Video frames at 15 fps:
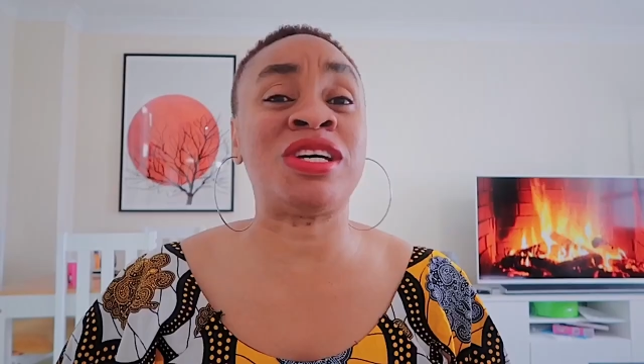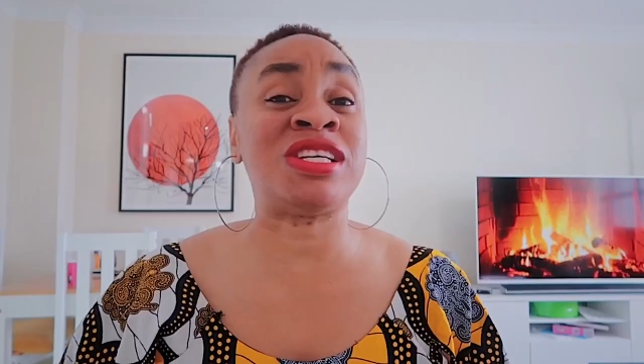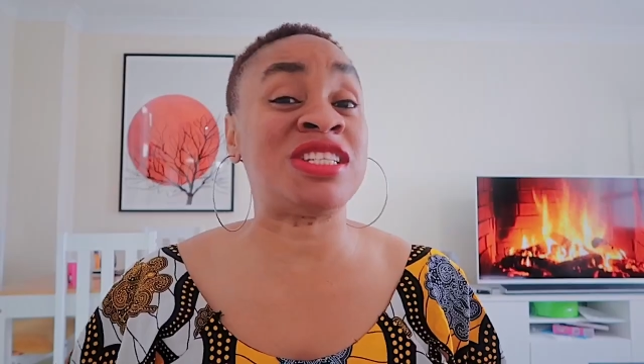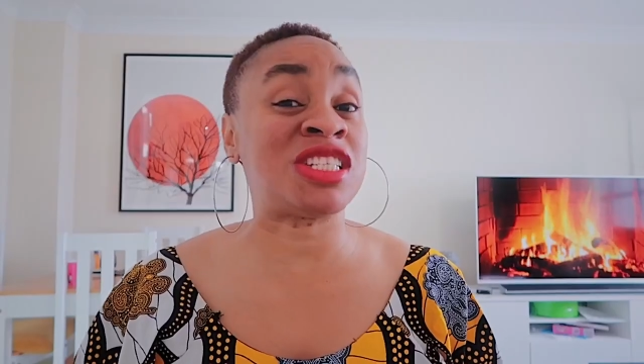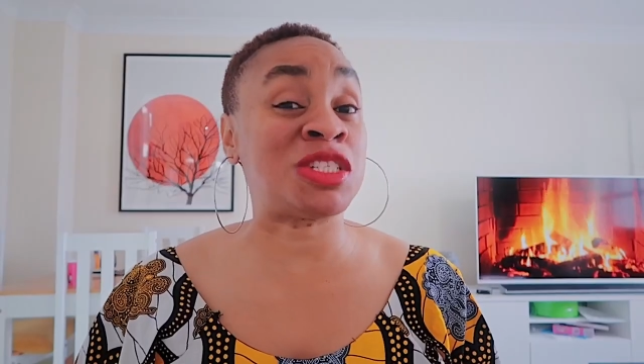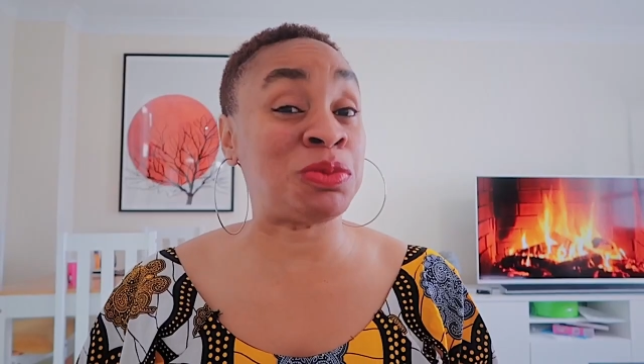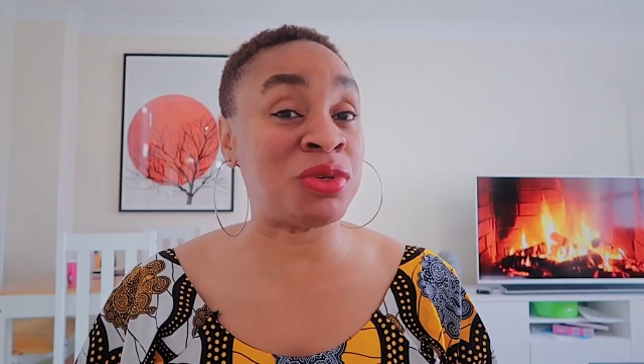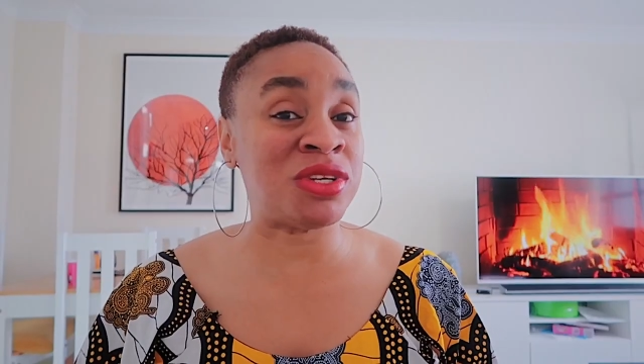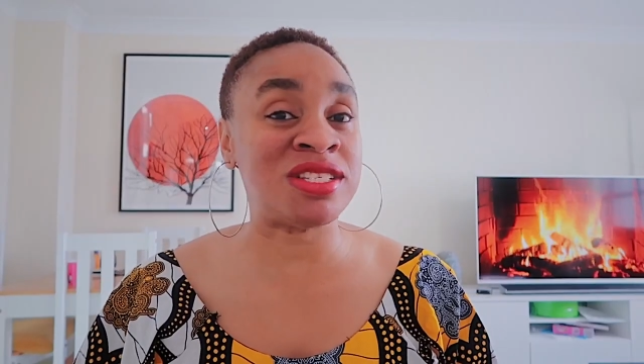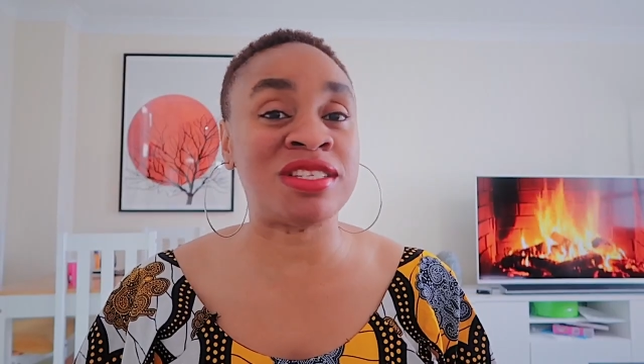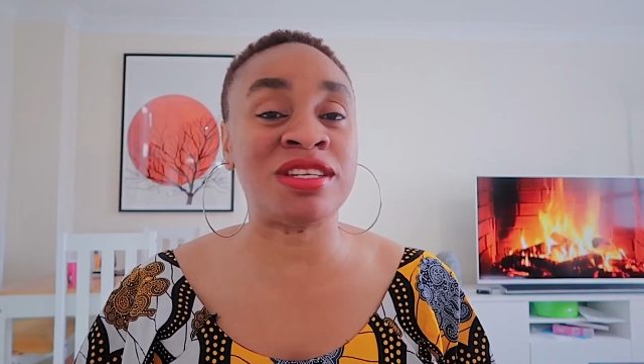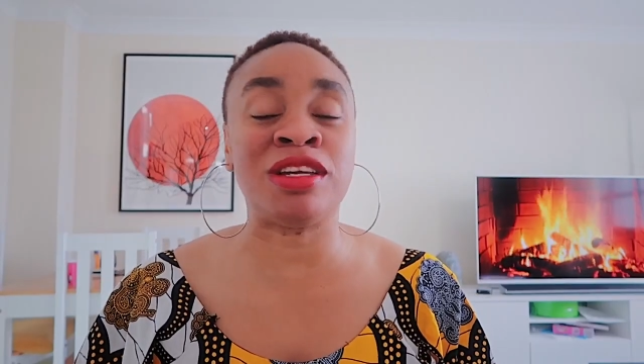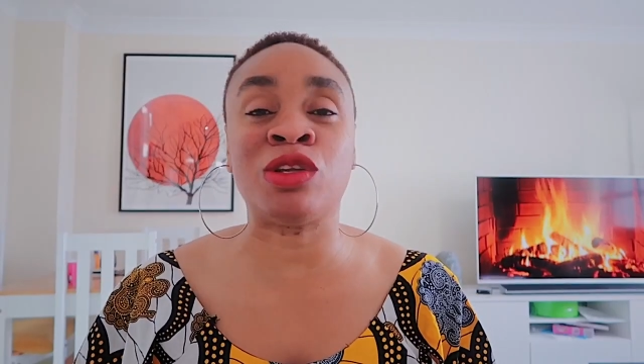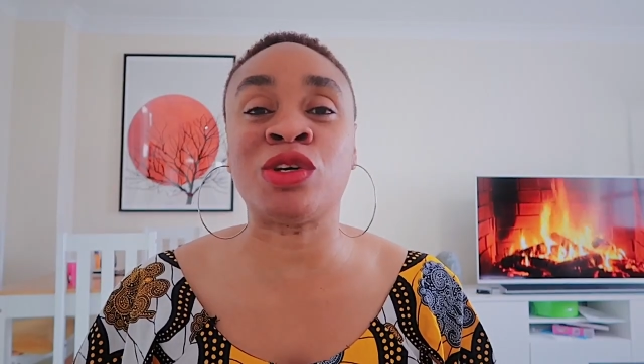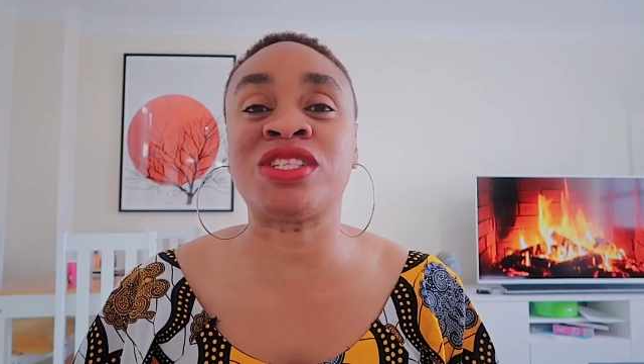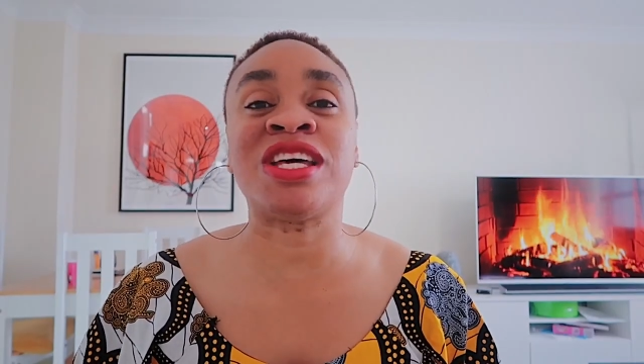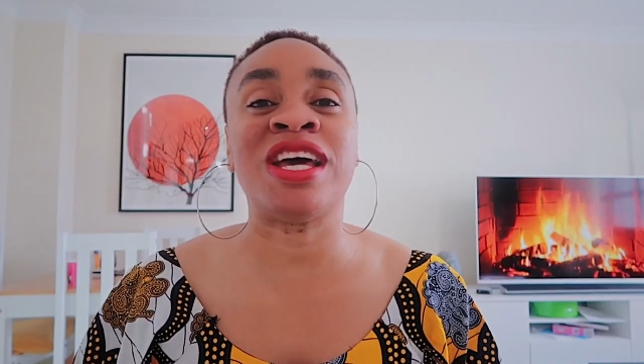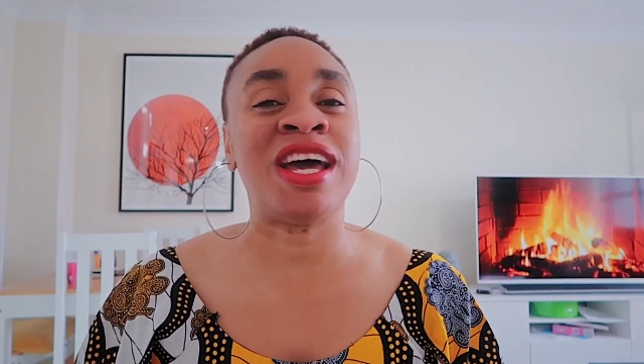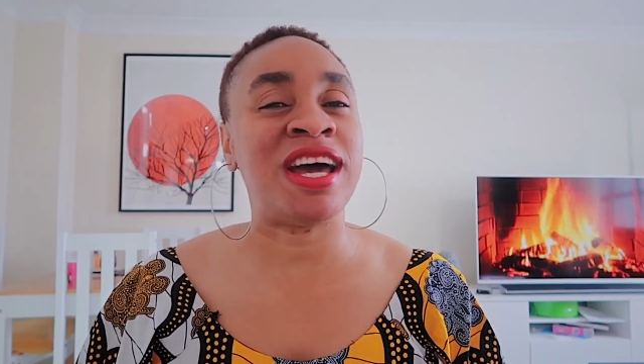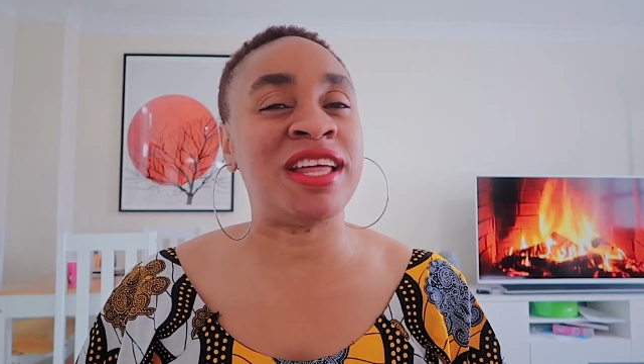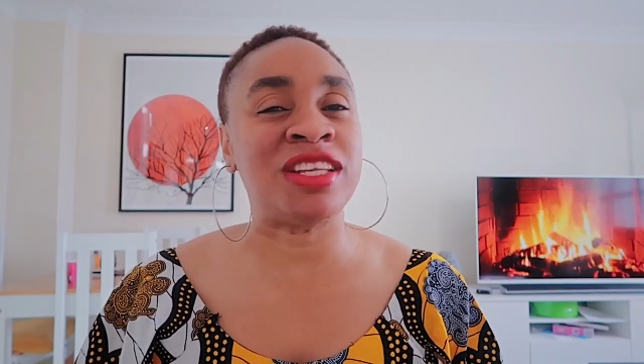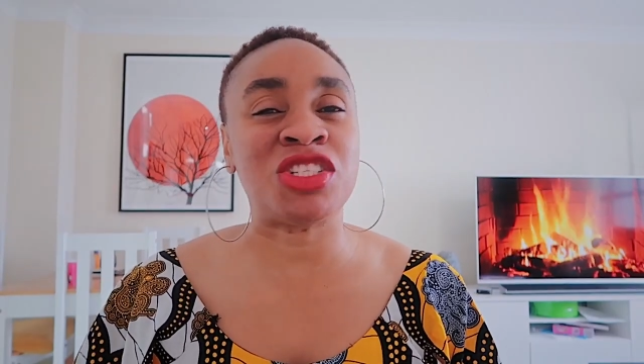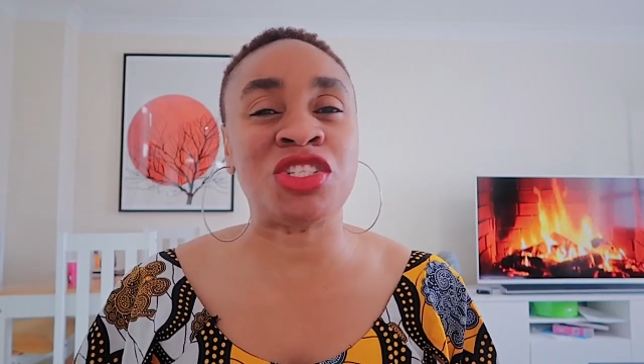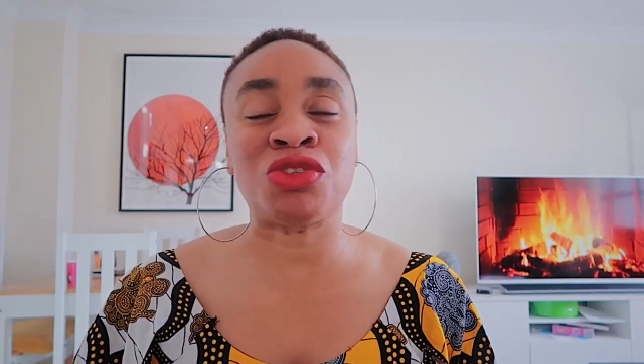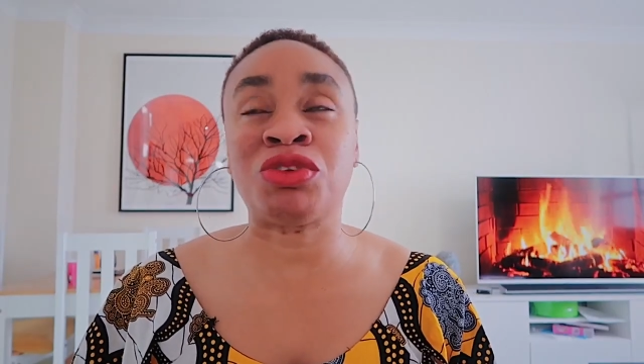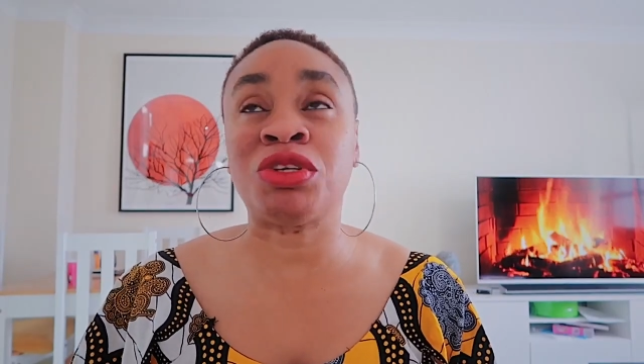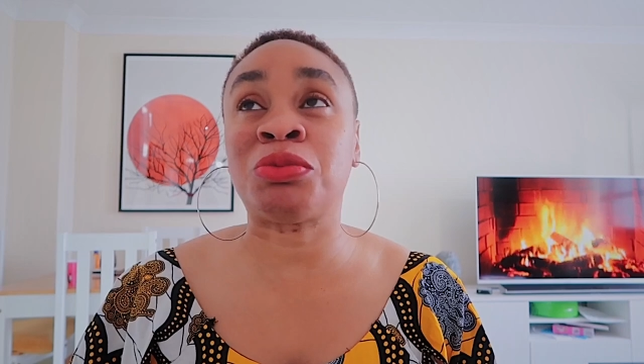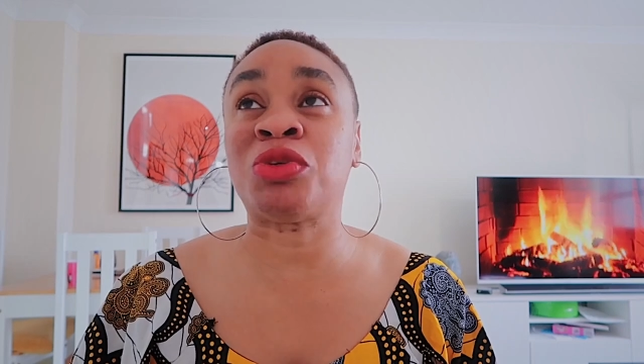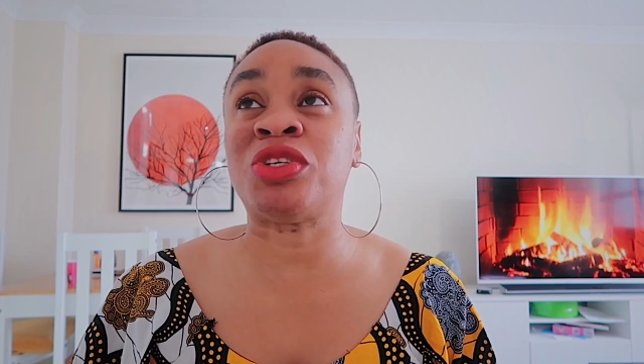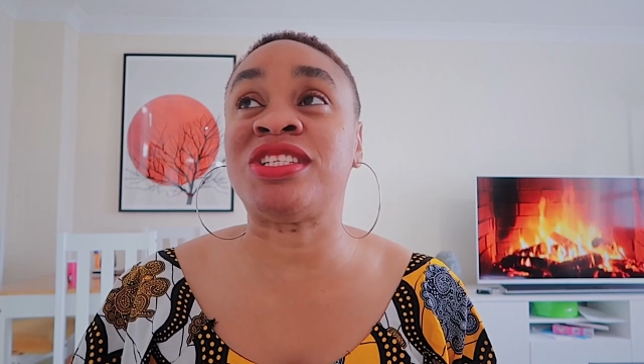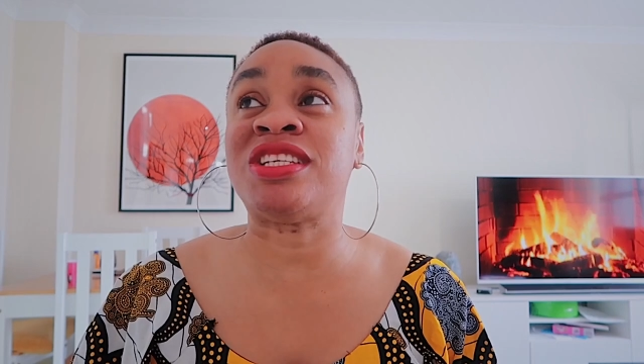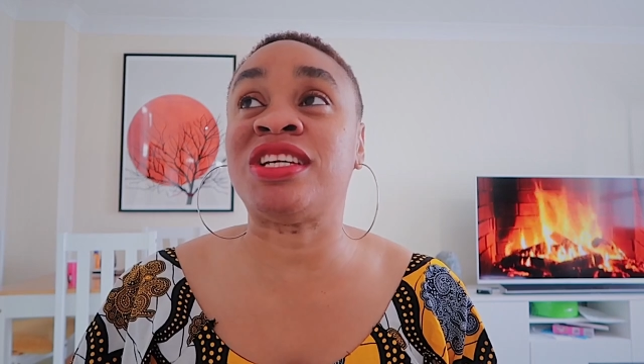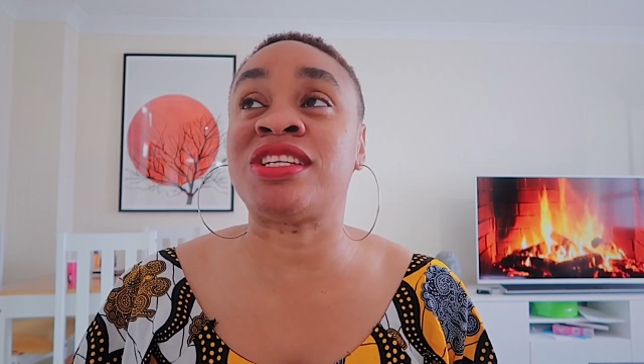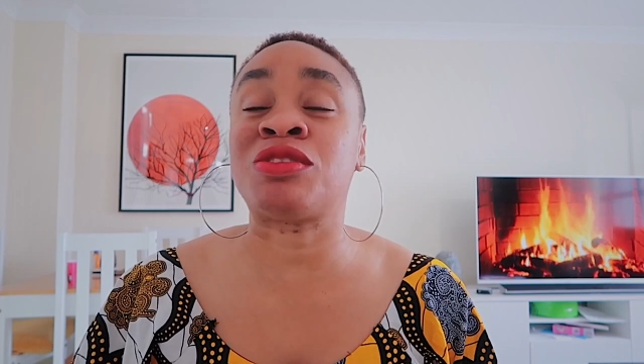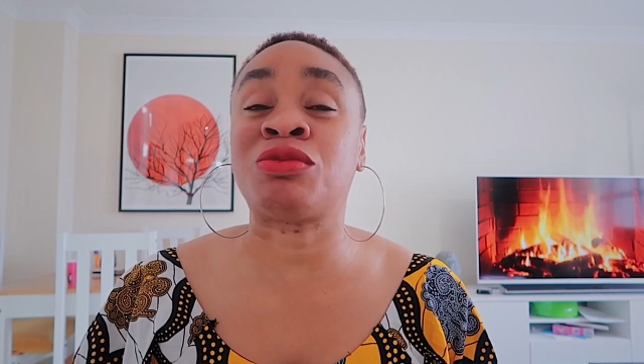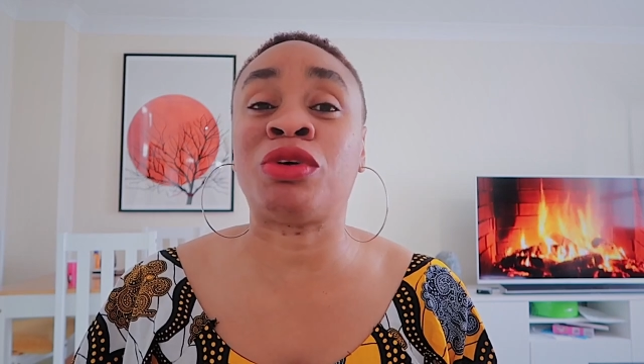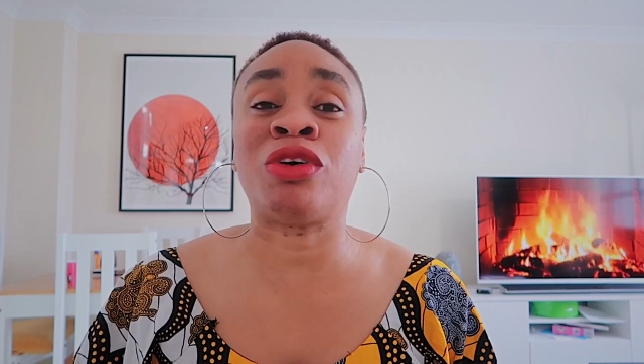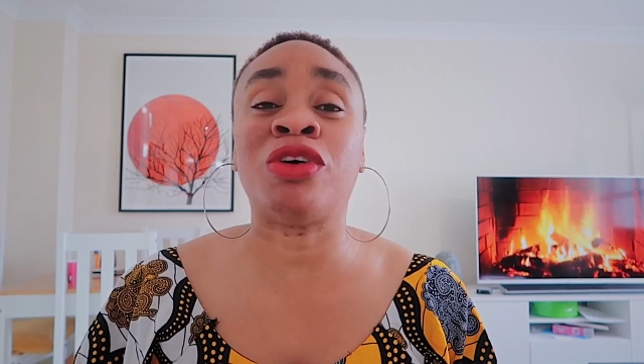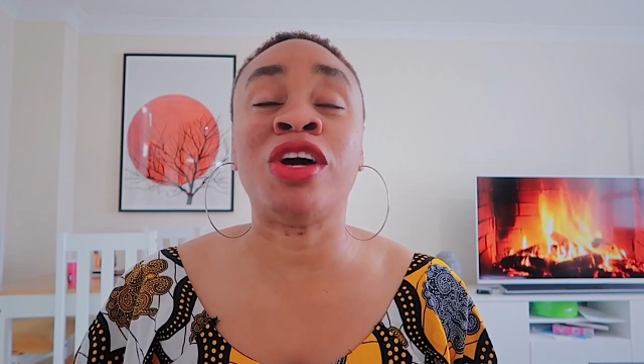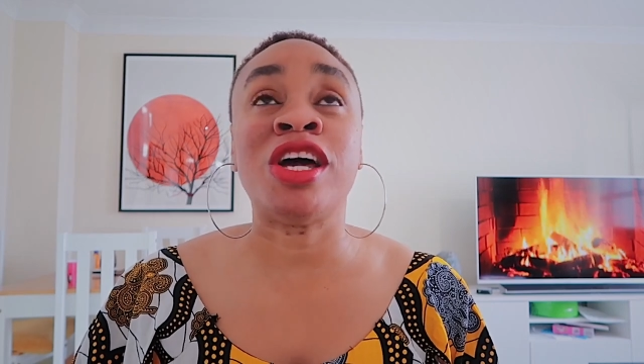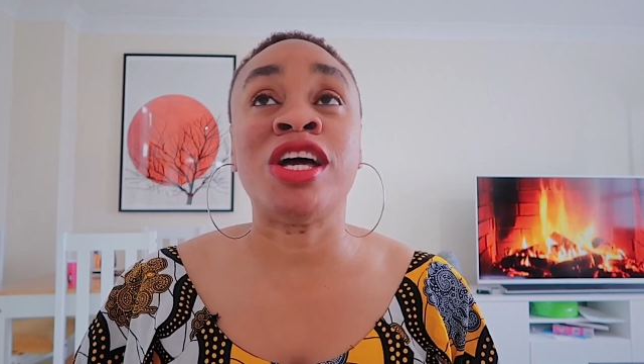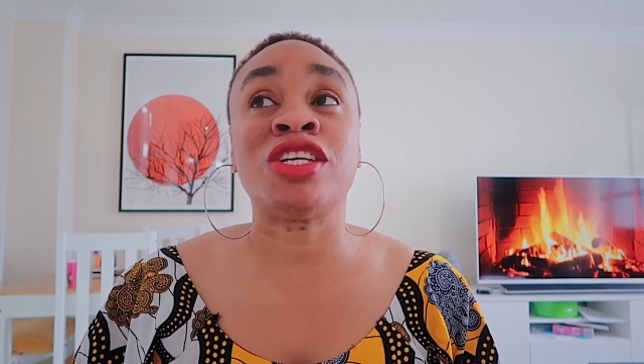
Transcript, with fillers: that's experienced a lot, and then she's really pretty as well.